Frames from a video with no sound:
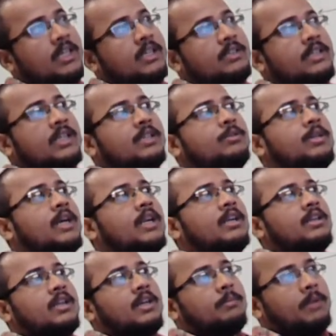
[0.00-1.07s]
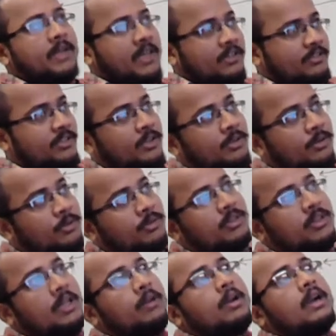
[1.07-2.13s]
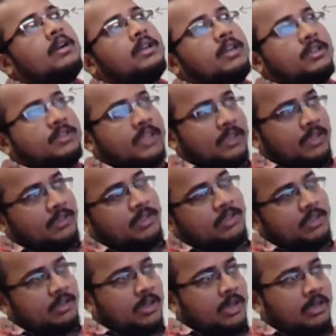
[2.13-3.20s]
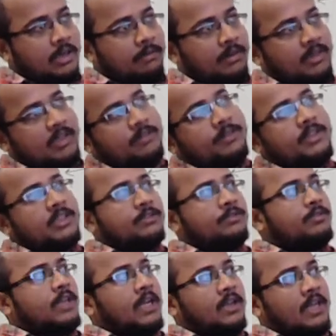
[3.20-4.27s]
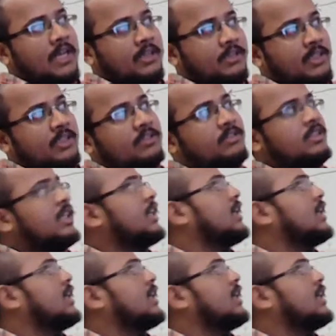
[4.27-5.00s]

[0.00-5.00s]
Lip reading: then you can make it zero, then you can take the double derivative like this.